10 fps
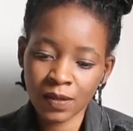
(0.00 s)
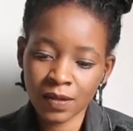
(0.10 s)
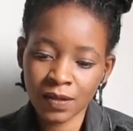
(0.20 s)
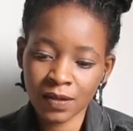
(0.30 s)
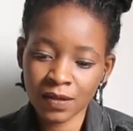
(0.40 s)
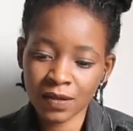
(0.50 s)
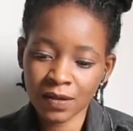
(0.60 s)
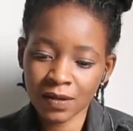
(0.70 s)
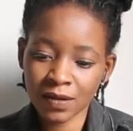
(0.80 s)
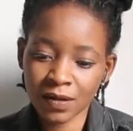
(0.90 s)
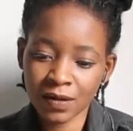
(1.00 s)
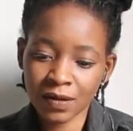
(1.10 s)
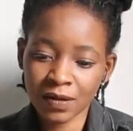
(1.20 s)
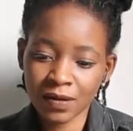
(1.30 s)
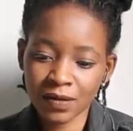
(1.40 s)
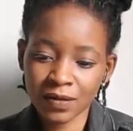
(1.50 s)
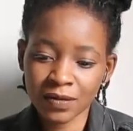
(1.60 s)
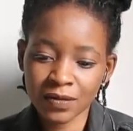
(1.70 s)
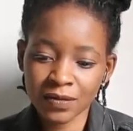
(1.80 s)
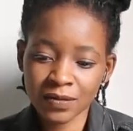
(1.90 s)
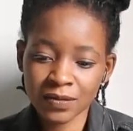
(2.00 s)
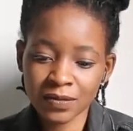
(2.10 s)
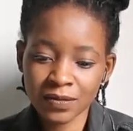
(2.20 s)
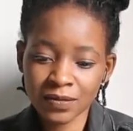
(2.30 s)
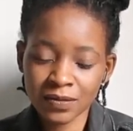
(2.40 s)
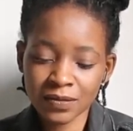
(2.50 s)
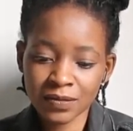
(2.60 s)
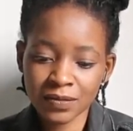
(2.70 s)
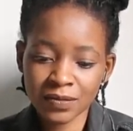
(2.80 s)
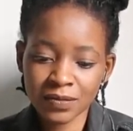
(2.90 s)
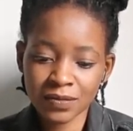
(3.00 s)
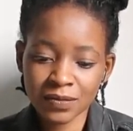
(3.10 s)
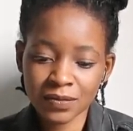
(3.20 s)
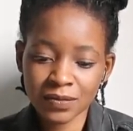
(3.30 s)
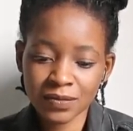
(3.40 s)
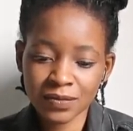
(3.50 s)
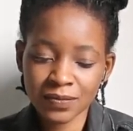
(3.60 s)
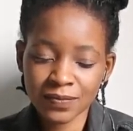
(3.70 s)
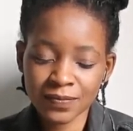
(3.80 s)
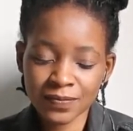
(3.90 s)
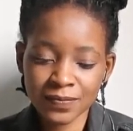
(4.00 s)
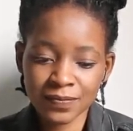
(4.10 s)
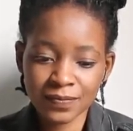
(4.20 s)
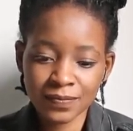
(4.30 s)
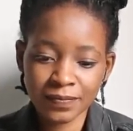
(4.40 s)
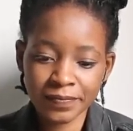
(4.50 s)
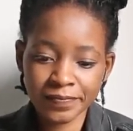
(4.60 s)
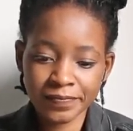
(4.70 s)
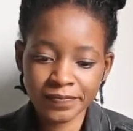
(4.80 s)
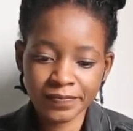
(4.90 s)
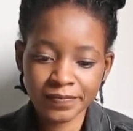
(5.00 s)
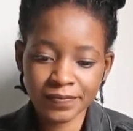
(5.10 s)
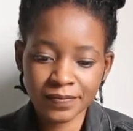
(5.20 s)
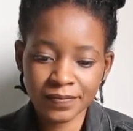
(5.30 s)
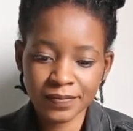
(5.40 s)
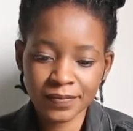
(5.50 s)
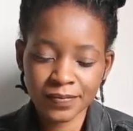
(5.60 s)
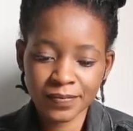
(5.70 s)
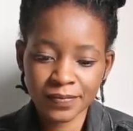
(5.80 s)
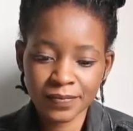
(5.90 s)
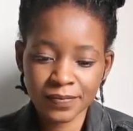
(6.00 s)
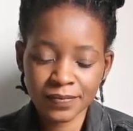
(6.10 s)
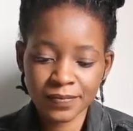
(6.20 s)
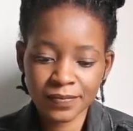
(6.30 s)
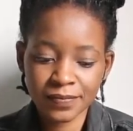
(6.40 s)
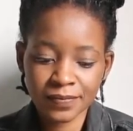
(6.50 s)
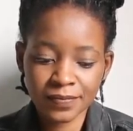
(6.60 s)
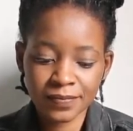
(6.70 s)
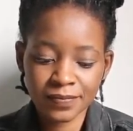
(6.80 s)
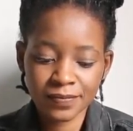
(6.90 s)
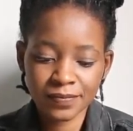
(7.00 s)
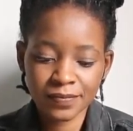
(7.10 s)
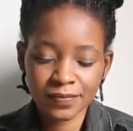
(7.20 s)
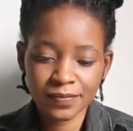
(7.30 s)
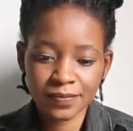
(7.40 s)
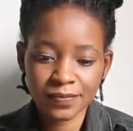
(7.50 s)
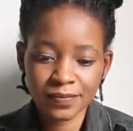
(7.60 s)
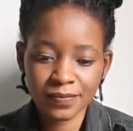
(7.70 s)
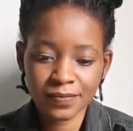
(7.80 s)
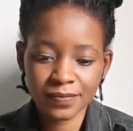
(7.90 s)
The person shown says nothing.